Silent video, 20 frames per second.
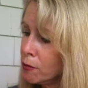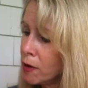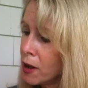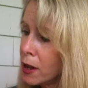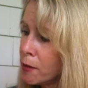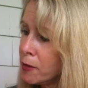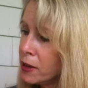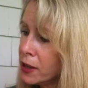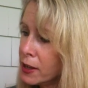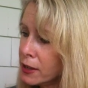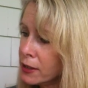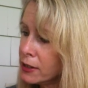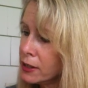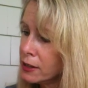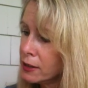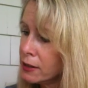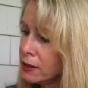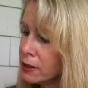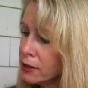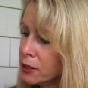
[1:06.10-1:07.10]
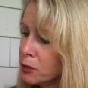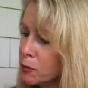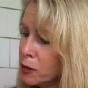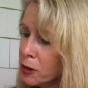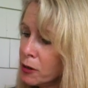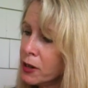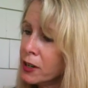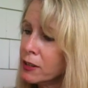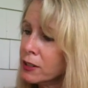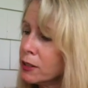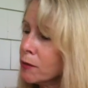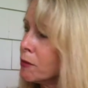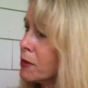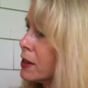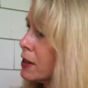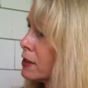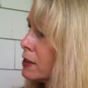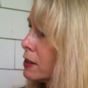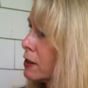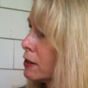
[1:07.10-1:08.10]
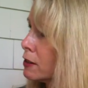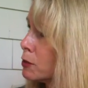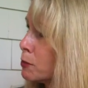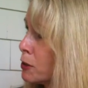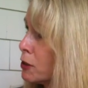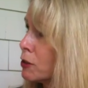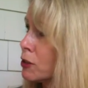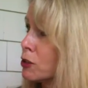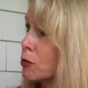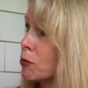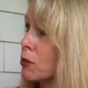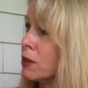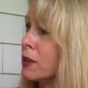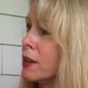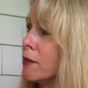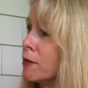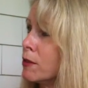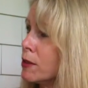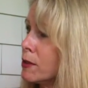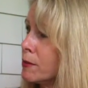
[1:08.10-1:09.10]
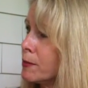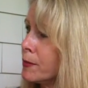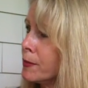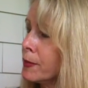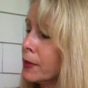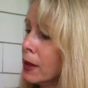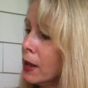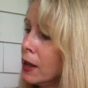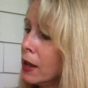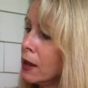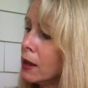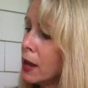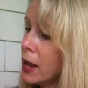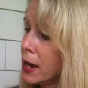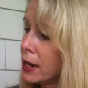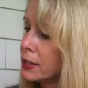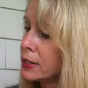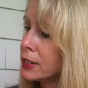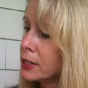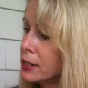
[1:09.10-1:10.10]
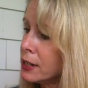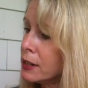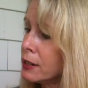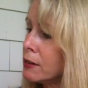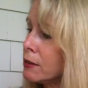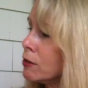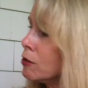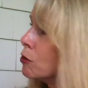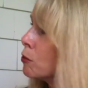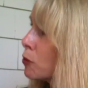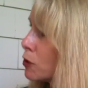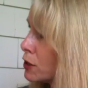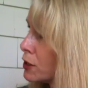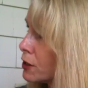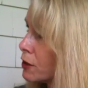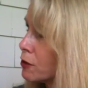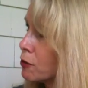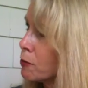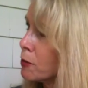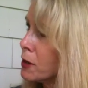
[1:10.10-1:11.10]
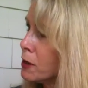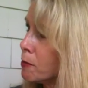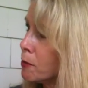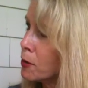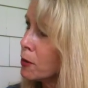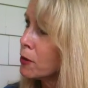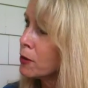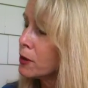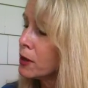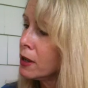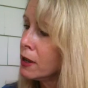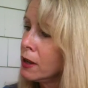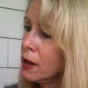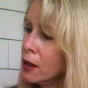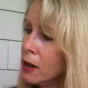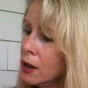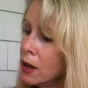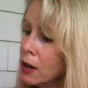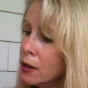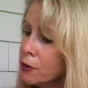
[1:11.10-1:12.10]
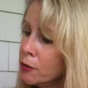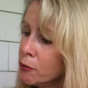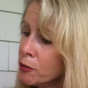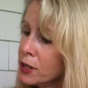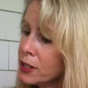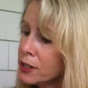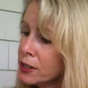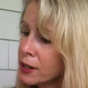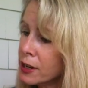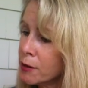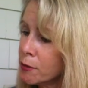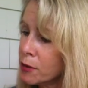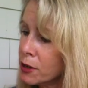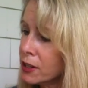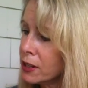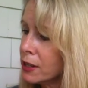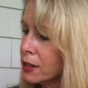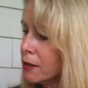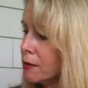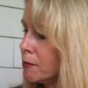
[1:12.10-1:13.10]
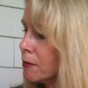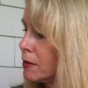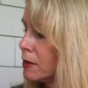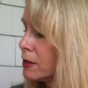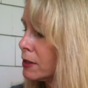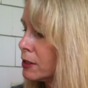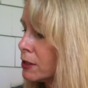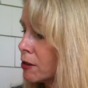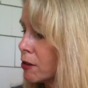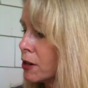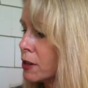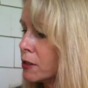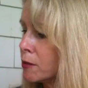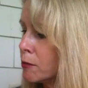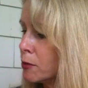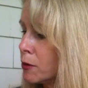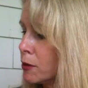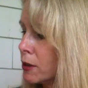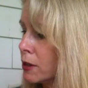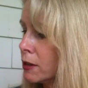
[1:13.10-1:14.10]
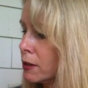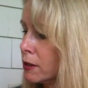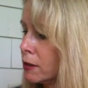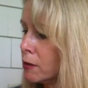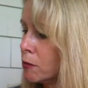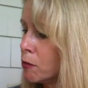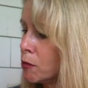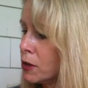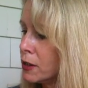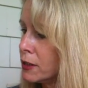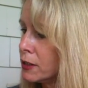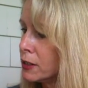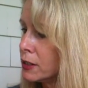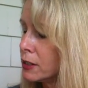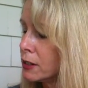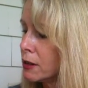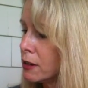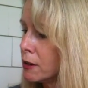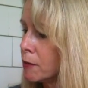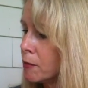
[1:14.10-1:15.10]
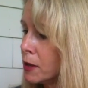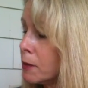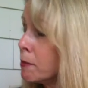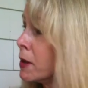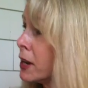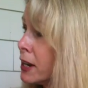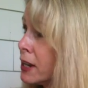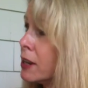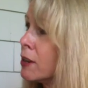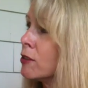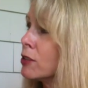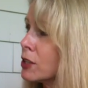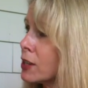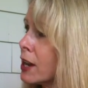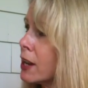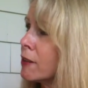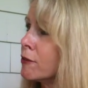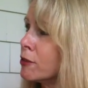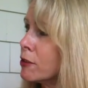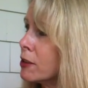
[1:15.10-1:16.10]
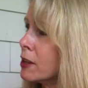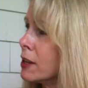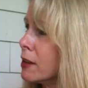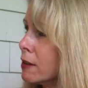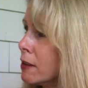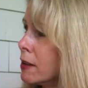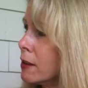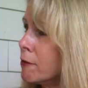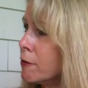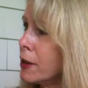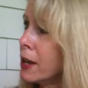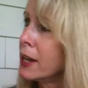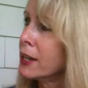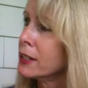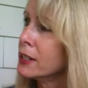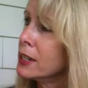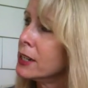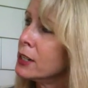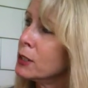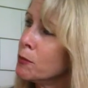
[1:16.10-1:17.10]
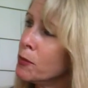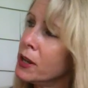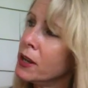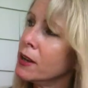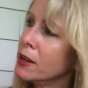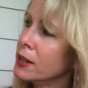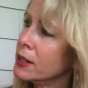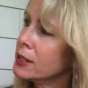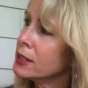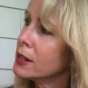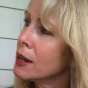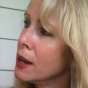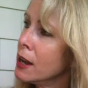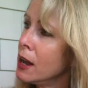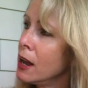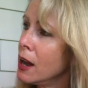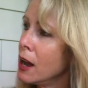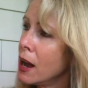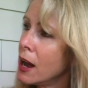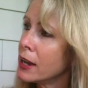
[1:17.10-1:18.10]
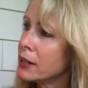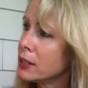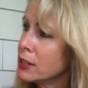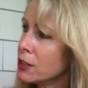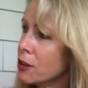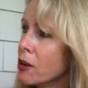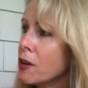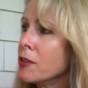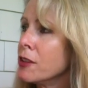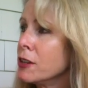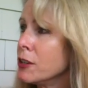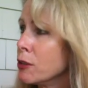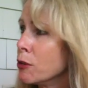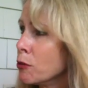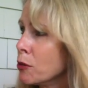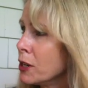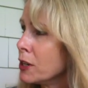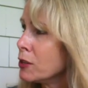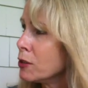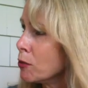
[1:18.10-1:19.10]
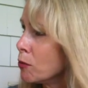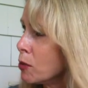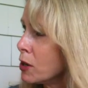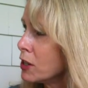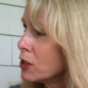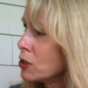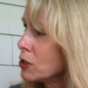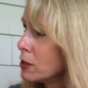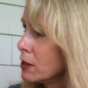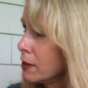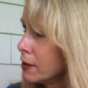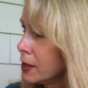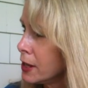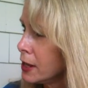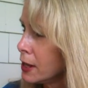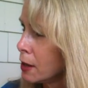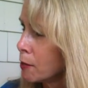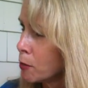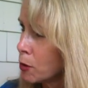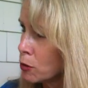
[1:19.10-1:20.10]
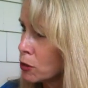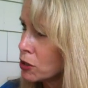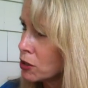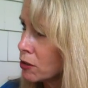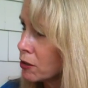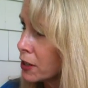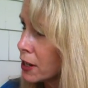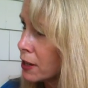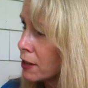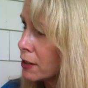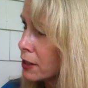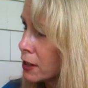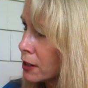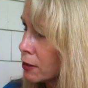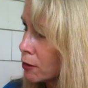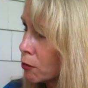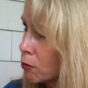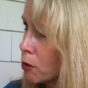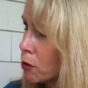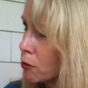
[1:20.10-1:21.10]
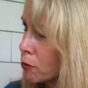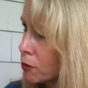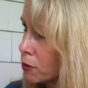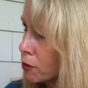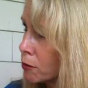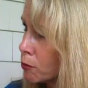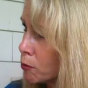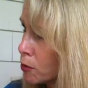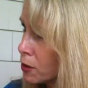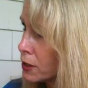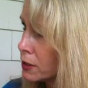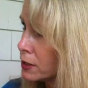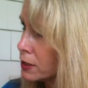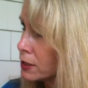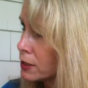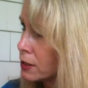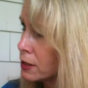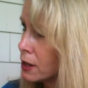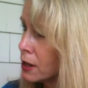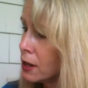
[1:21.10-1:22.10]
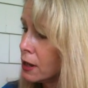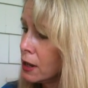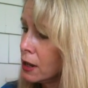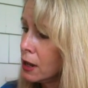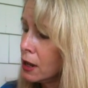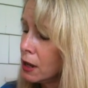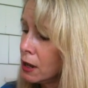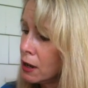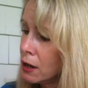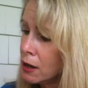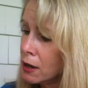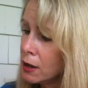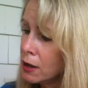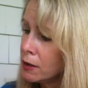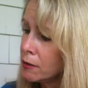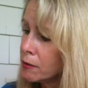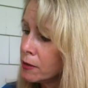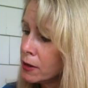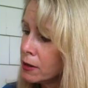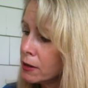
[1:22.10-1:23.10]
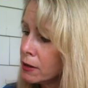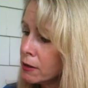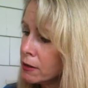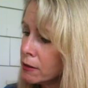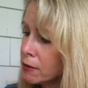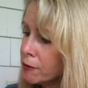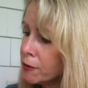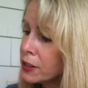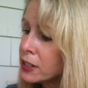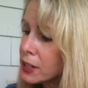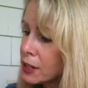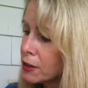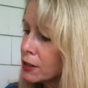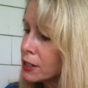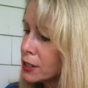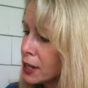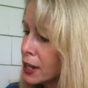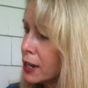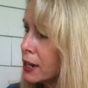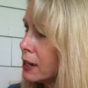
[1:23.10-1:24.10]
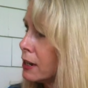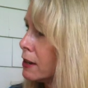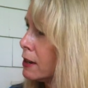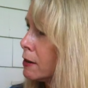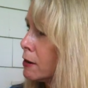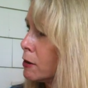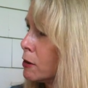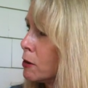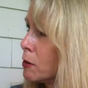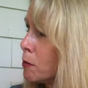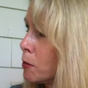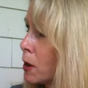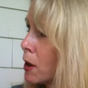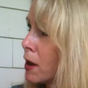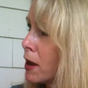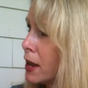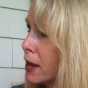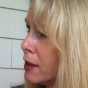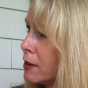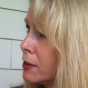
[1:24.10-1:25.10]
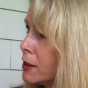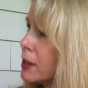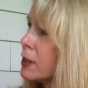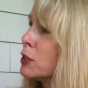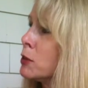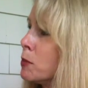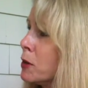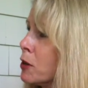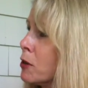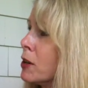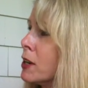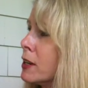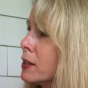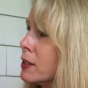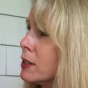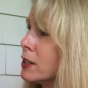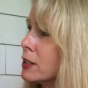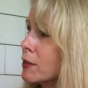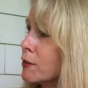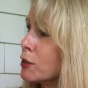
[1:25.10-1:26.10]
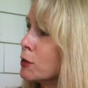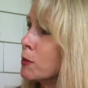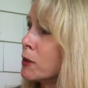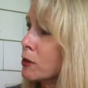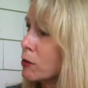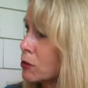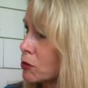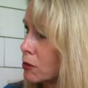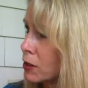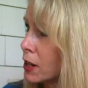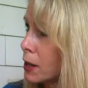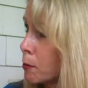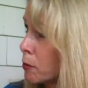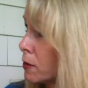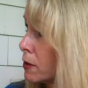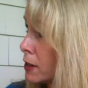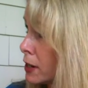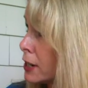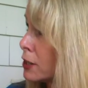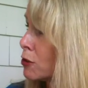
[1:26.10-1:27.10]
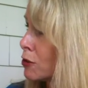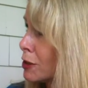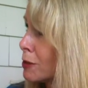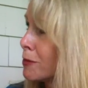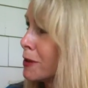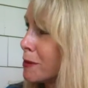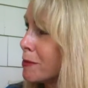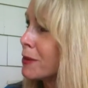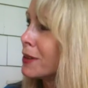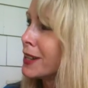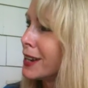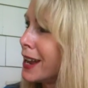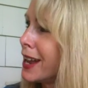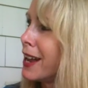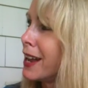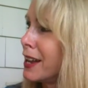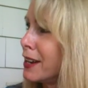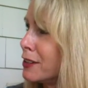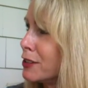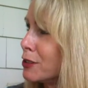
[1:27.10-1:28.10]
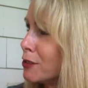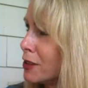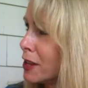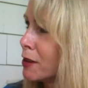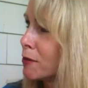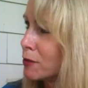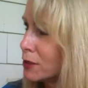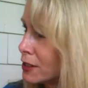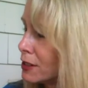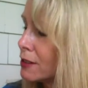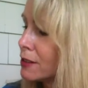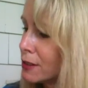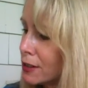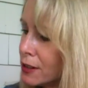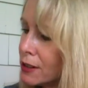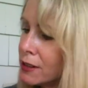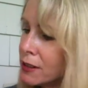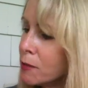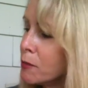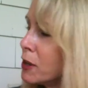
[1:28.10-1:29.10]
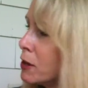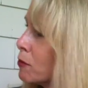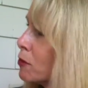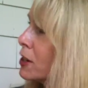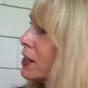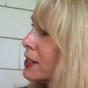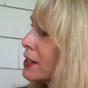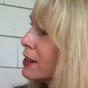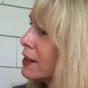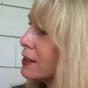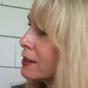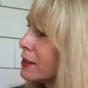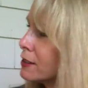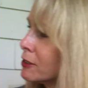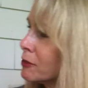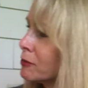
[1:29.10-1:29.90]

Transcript: I began to experience some things on a spiritual level, as did numerous other people. The reason I really started the book was, and many years after the fact, is because I saw the degree to which the emotional healing and growth was facilitated by the experiences of spiritual nature that people had had. So that was the main reason.